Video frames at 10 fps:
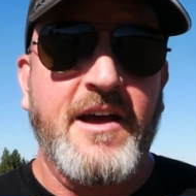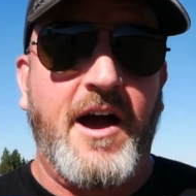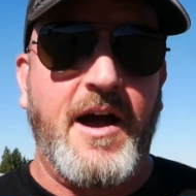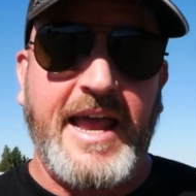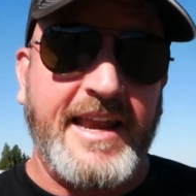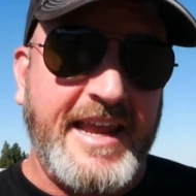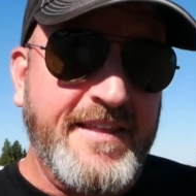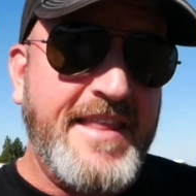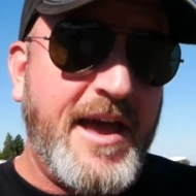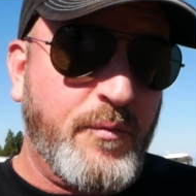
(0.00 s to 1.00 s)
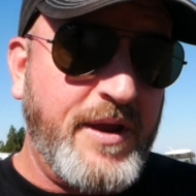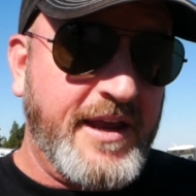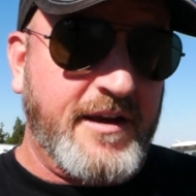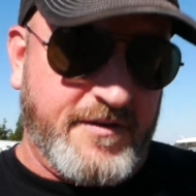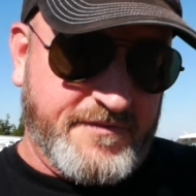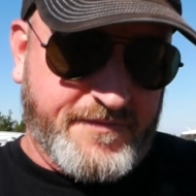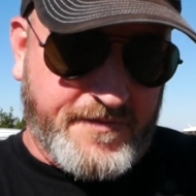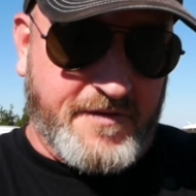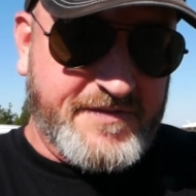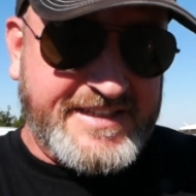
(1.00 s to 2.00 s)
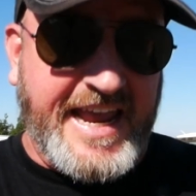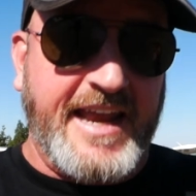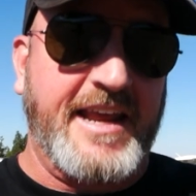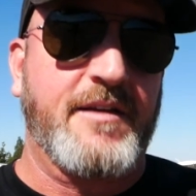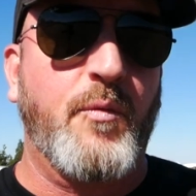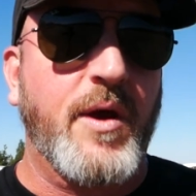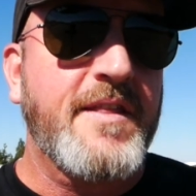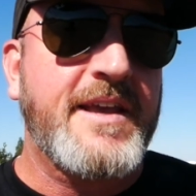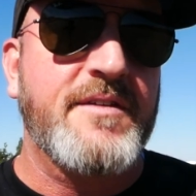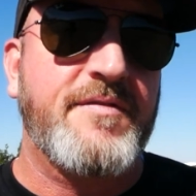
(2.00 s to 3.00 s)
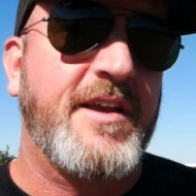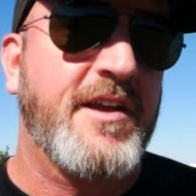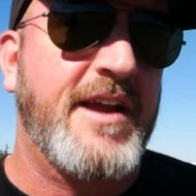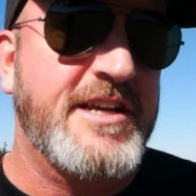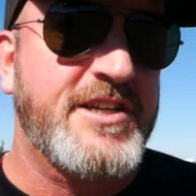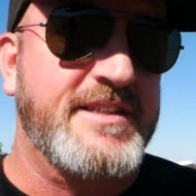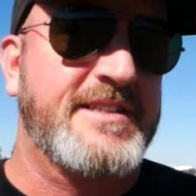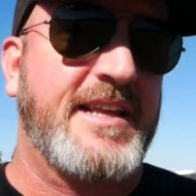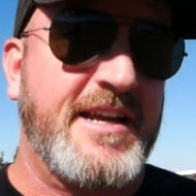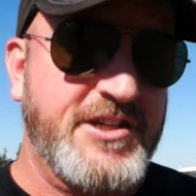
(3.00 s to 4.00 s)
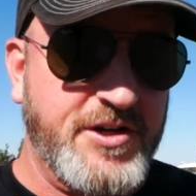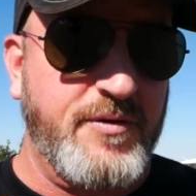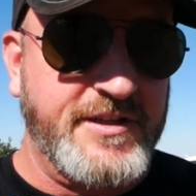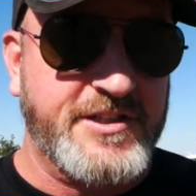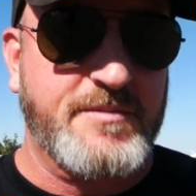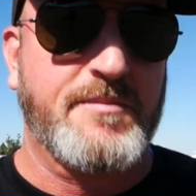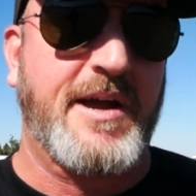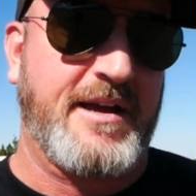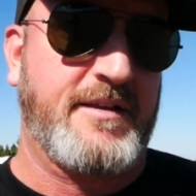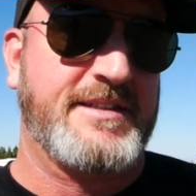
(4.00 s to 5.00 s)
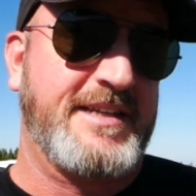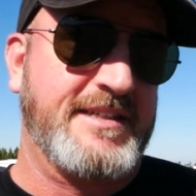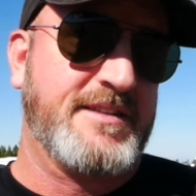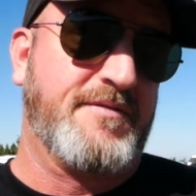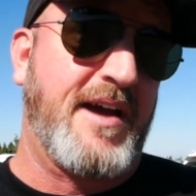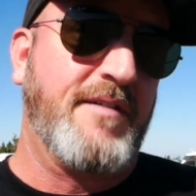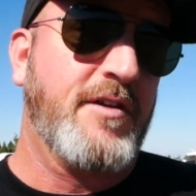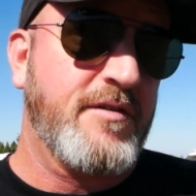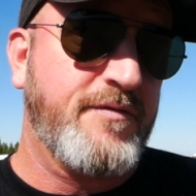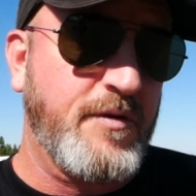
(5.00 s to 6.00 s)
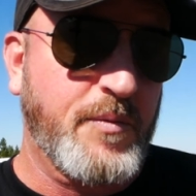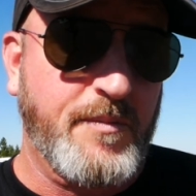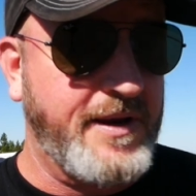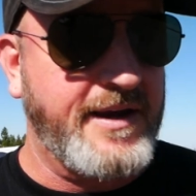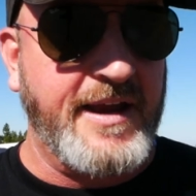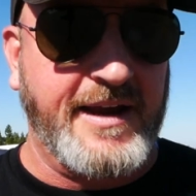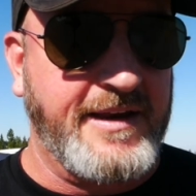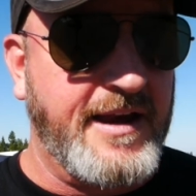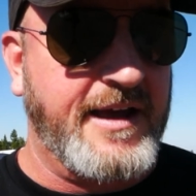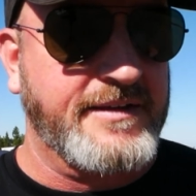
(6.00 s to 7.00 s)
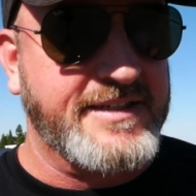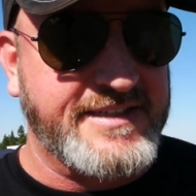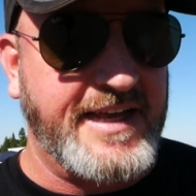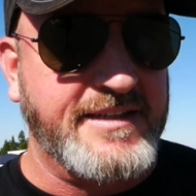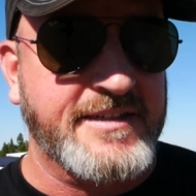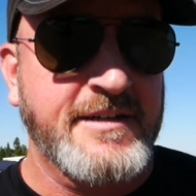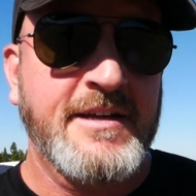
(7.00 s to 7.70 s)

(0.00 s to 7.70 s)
Uh, and in that week of, of scanning, one of the configurations that I show instrument pilots is the 500 foot per minute 90 knot descent.